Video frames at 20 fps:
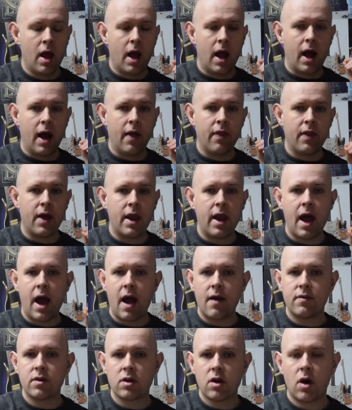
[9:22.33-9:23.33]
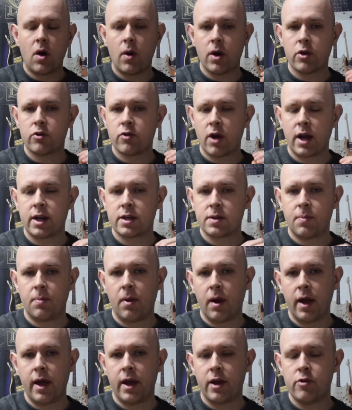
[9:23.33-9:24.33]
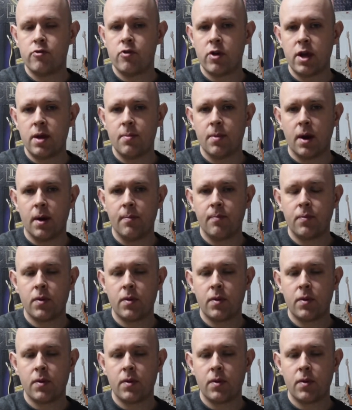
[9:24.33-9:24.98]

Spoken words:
And then have a go at trying to play Dreamer.